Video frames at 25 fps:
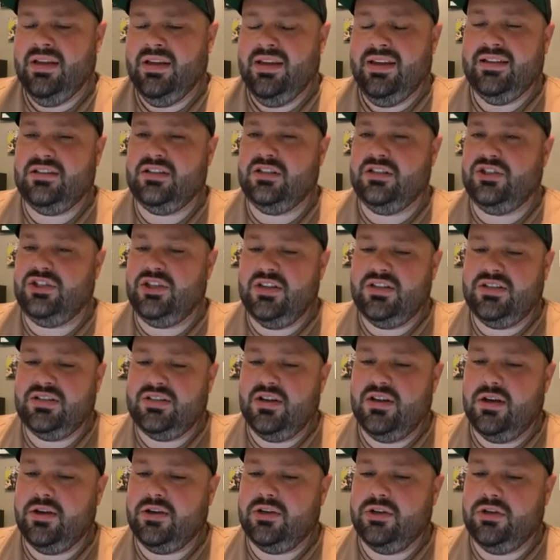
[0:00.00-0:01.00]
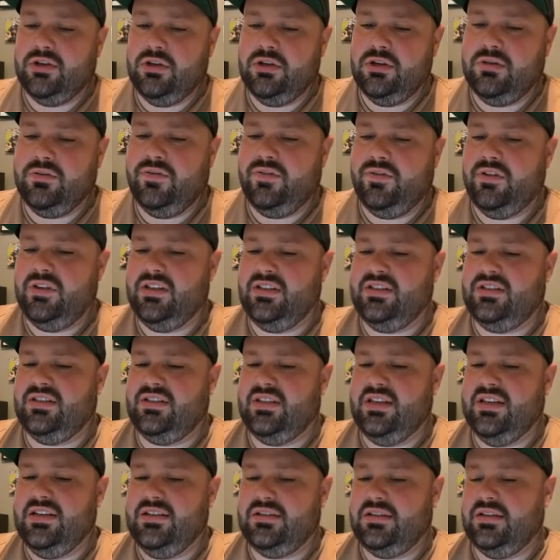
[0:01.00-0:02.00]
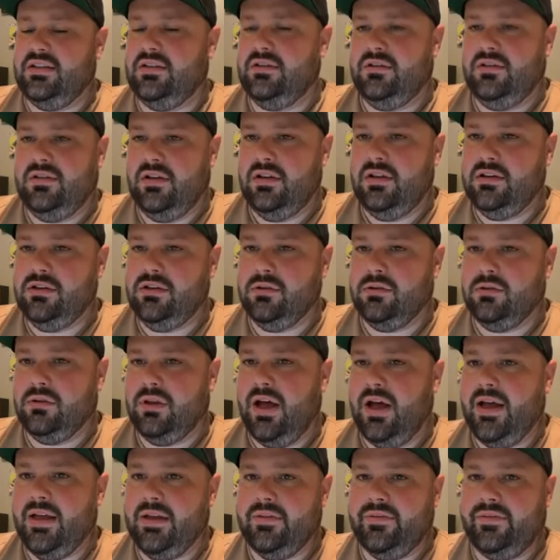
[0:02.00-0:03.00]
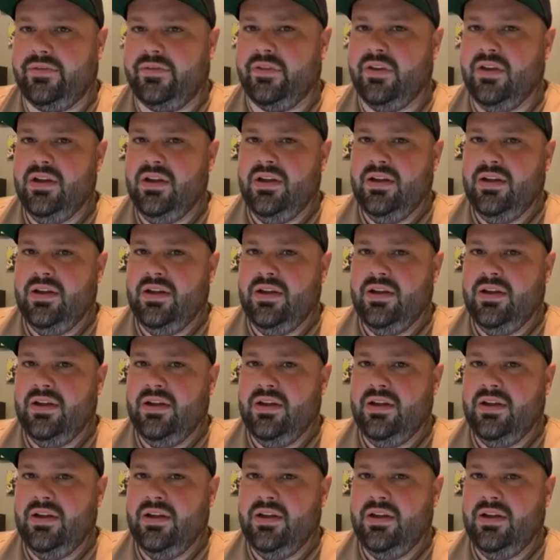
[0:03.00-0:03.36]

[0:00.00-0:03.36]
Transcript: Is it just not good for this season in your life?